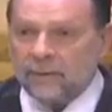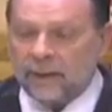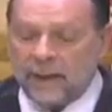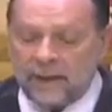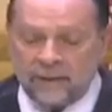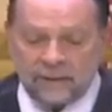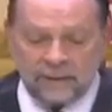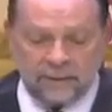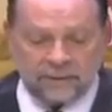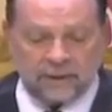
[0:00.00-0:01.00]
Okay?
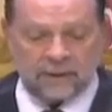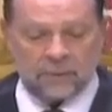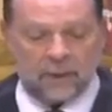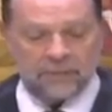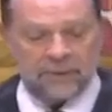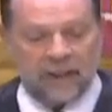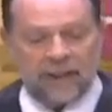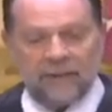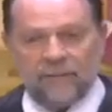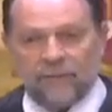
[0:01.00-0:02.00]
So that's why I'm
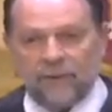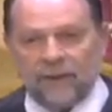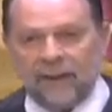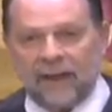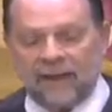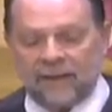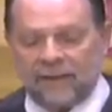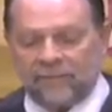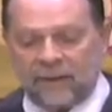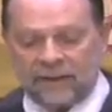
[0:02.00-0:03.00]
saying you really got
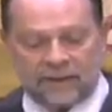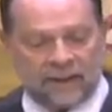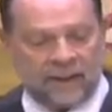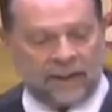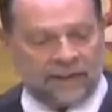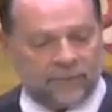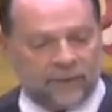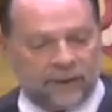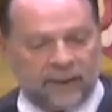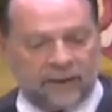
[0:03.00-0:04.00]
to investigate. You
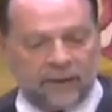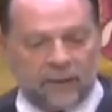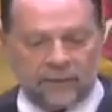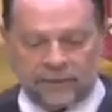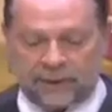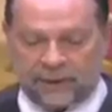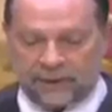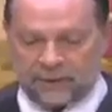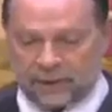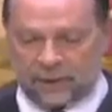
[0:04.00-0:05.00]
really got to know what you're
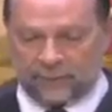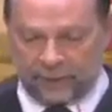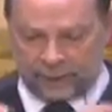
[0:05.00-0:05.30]
getting yourself